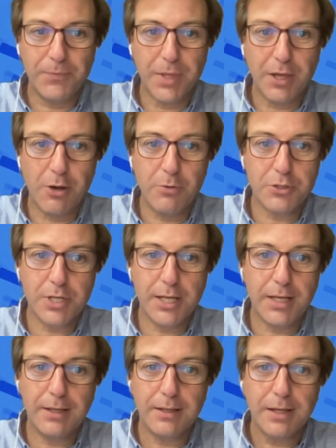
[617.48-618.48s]

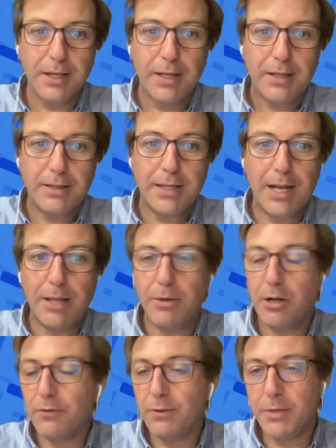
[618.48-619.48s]
Obviously, the
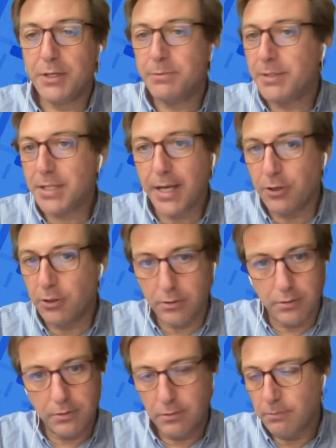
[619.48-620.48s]
level of investments cannot
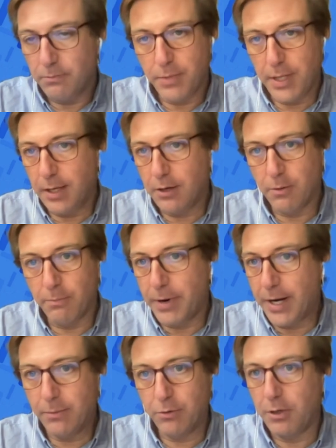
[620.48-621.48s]
be
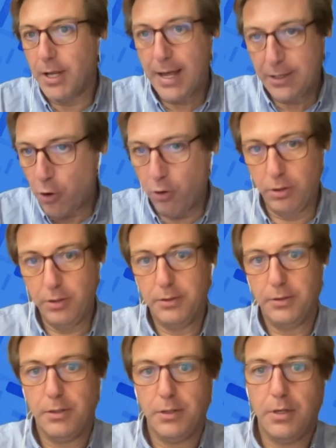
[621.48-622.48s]
comparable at all.
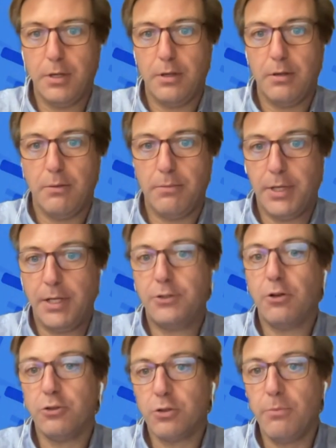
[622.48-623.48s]
But it's
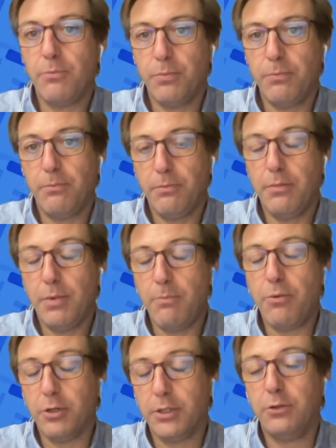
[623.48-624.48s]
also
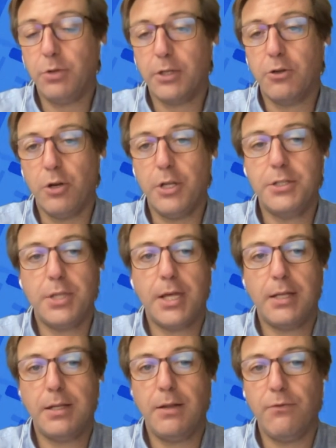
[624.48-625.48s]
important to acknowledge
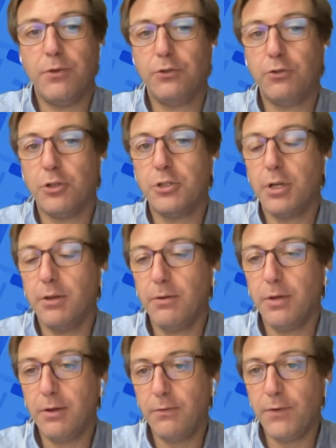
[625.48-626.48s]
that
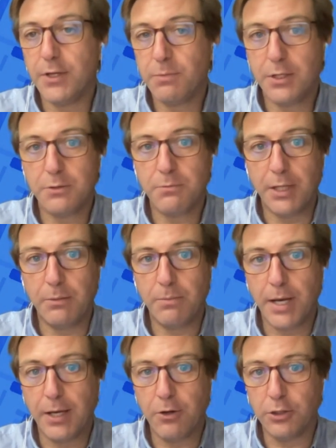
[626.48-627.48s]
infrastructure investments made
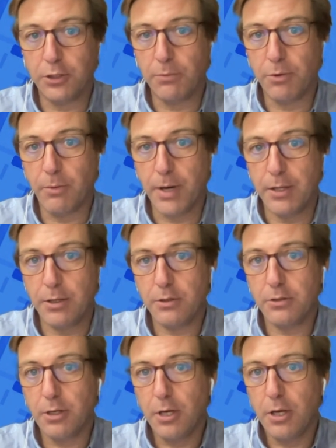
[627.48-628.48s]
by content providers